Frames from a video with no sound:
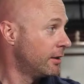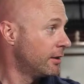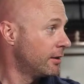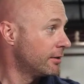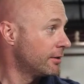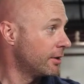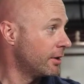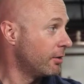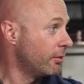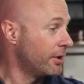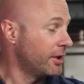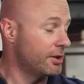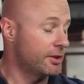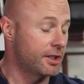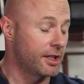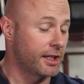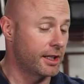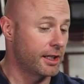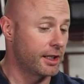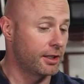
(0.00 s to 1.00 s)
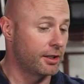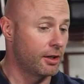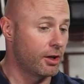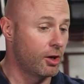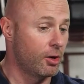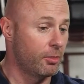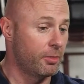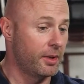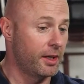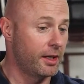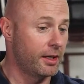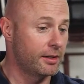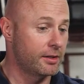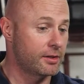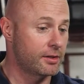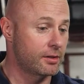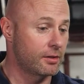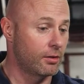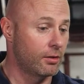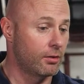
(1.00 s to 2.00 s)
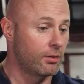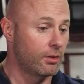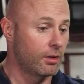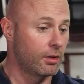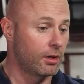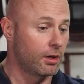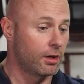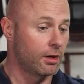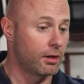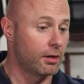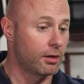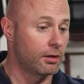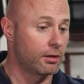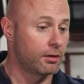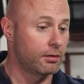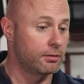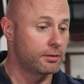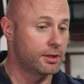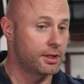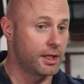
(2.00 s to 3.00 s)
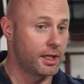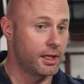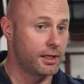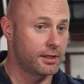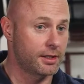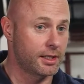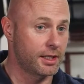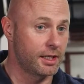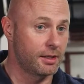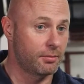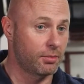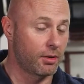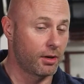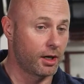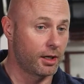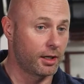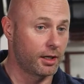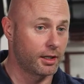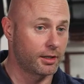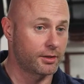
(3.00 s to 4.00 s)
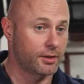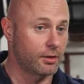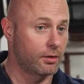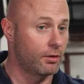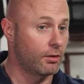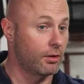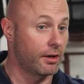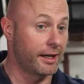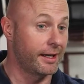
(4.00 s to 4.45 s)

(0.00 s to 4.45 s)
So whether you're taking opiates or THC products or